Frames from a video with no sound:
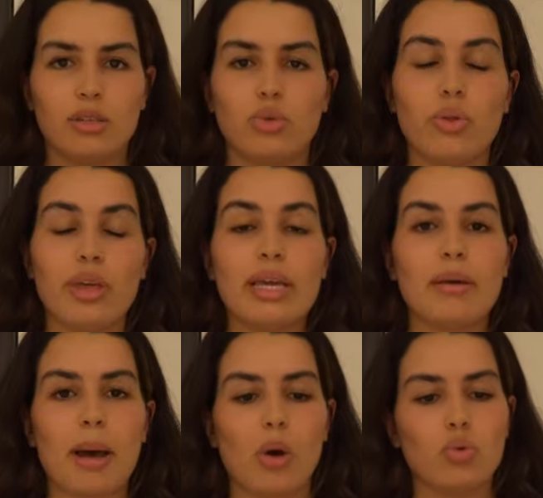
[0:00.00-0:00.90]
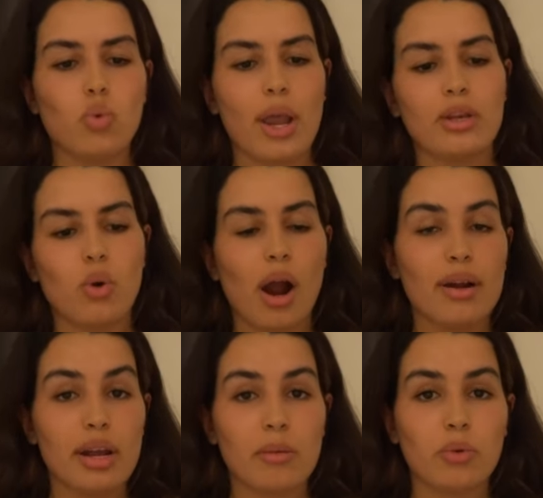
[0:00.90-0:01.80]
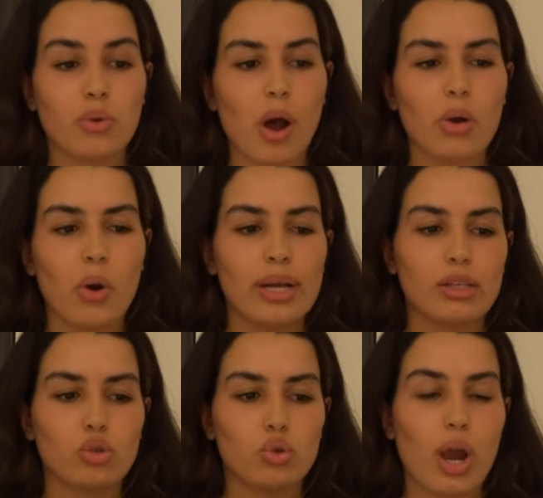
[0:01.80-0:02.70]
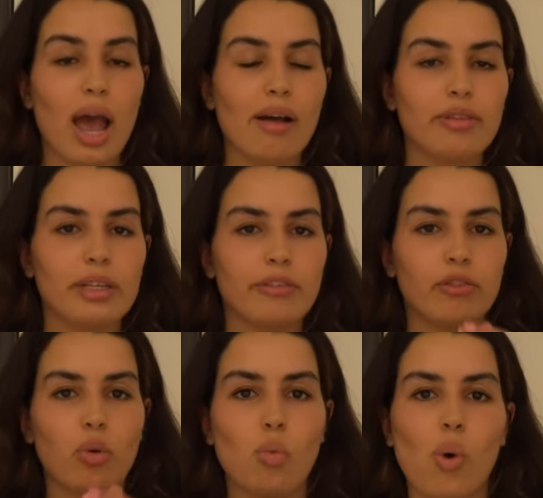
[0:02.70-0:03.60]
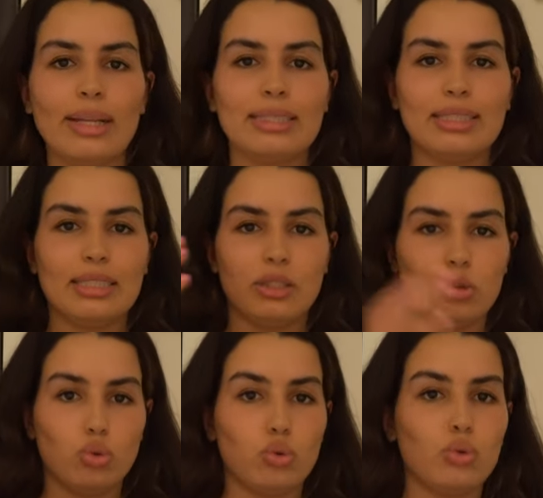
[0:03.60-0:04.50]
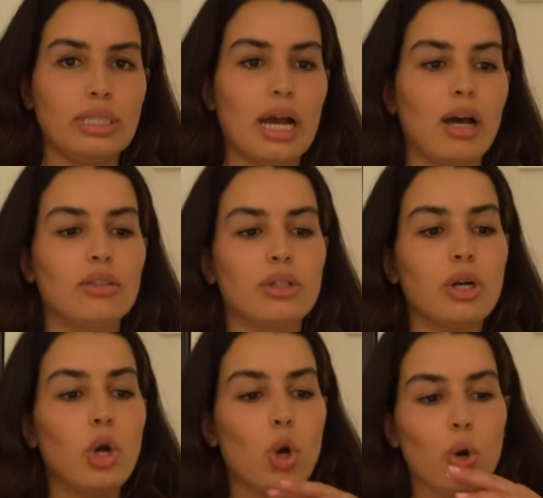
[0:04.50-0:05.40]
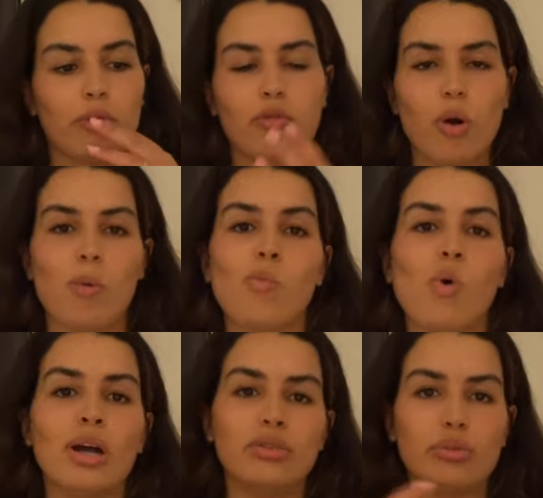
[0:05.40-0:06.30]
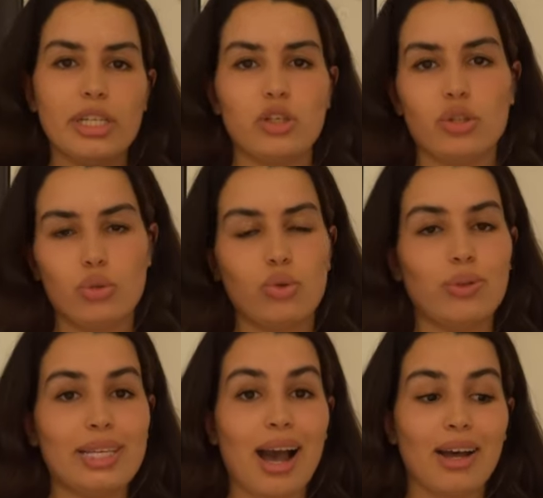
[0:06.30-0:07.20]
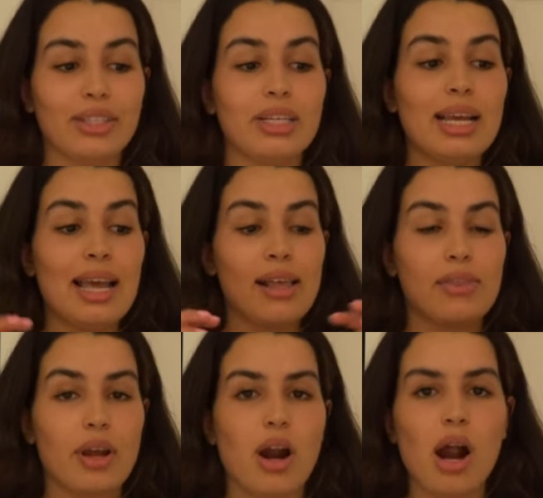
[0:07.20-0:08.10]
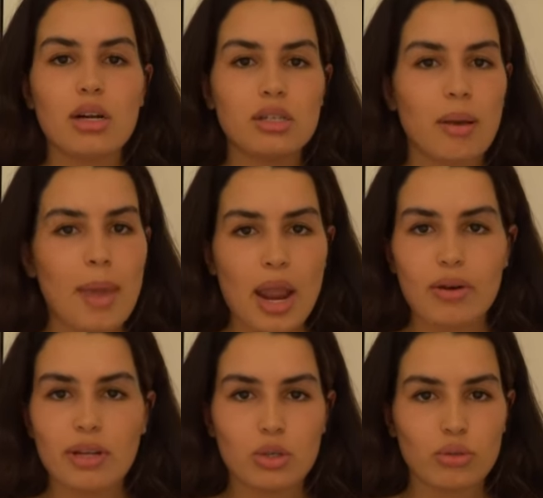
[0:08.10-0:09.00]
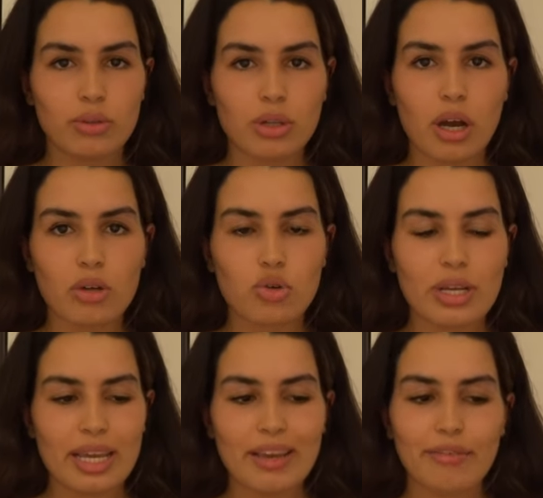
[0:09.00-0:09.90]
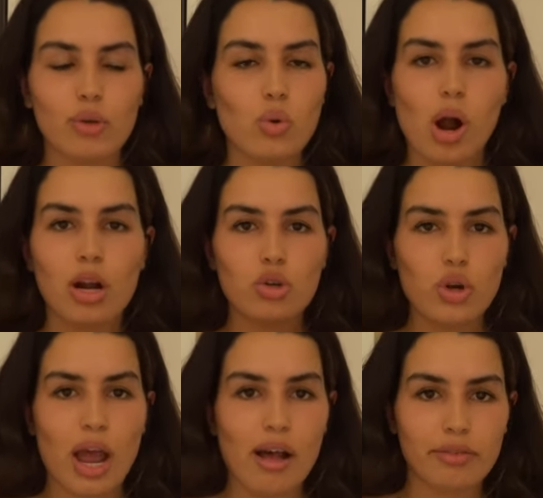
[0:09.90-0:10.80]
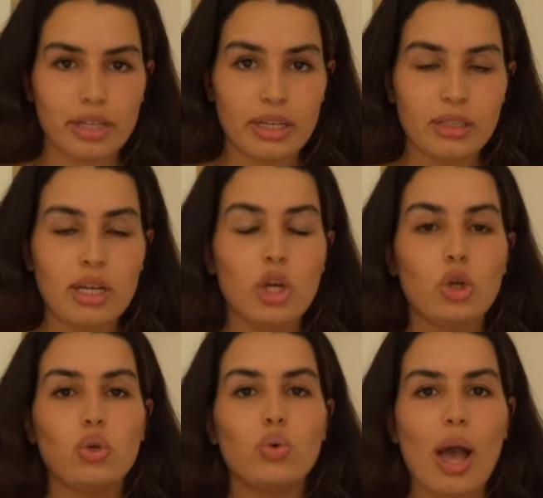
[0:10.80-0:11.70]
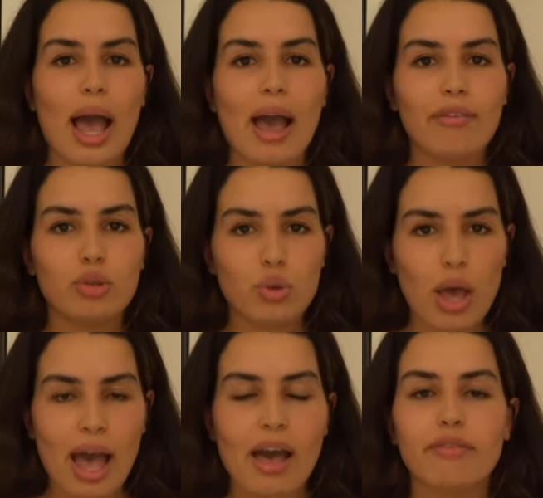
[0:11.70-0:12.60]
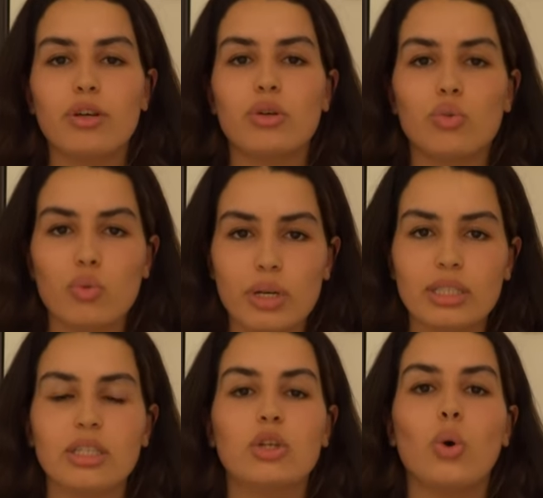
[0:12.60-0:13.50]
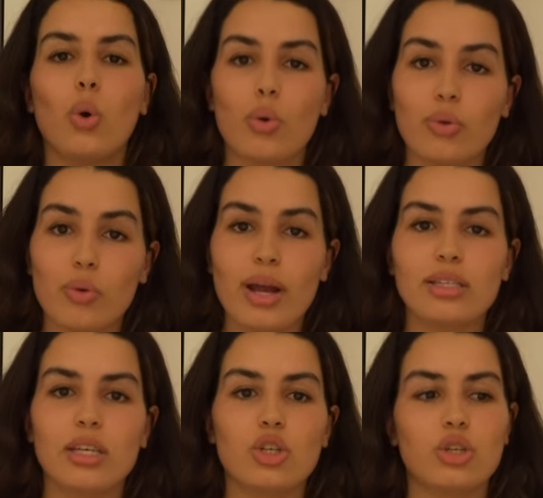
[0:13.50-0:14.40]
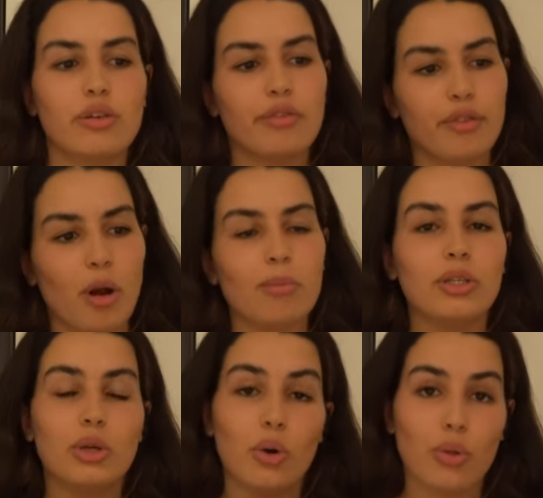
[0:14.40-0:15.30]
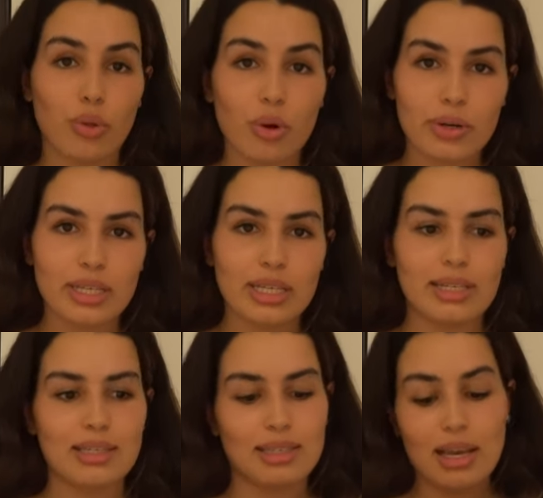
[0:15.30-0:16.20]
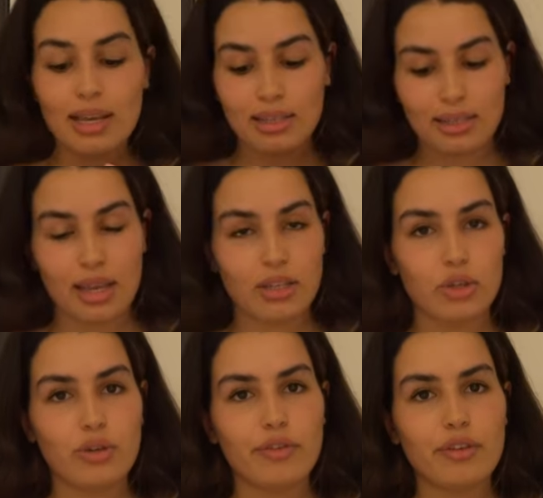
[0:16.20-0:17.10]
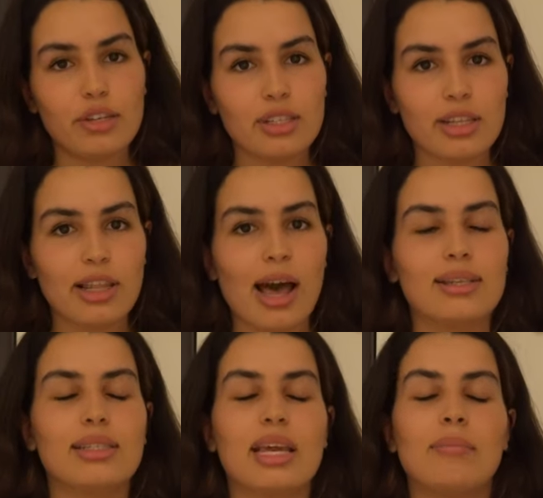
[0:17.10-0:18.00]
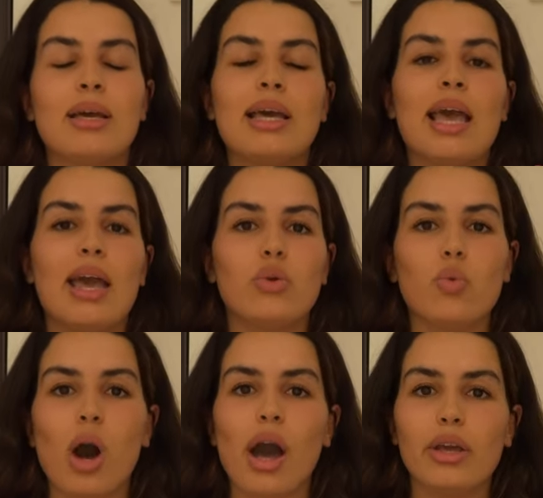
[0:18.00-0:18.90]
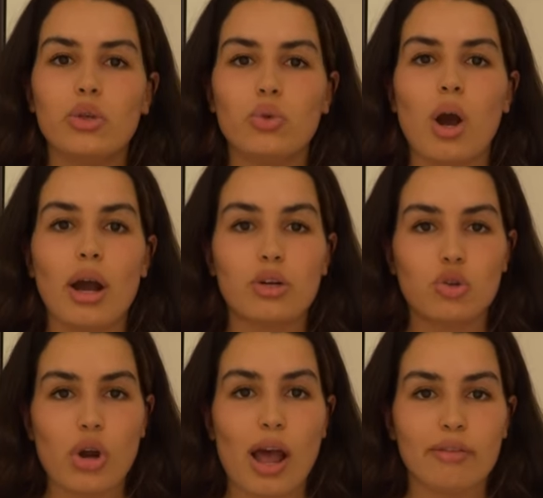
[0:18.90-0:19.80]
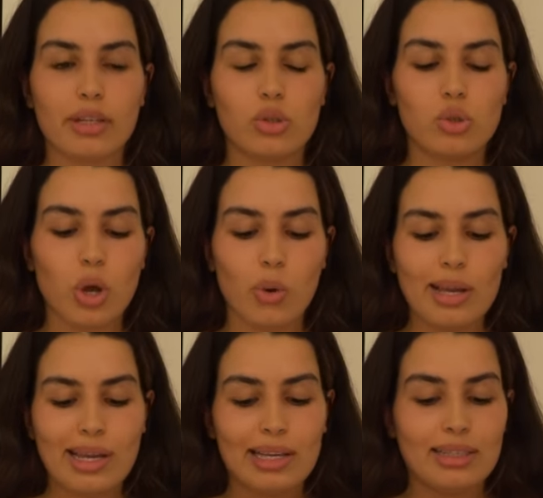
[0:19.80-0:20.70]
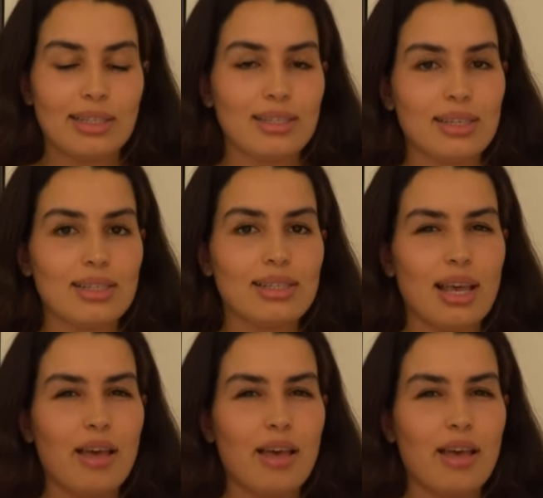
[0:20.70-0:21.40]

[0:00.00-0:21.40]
thing to think about when you are in Morocco is traveling from one city to the other or from one region to the other. There are some areas of the country, if you are traveling, you have to have a written authorization from the authorities stating your first and last name and why you are traveling. So this is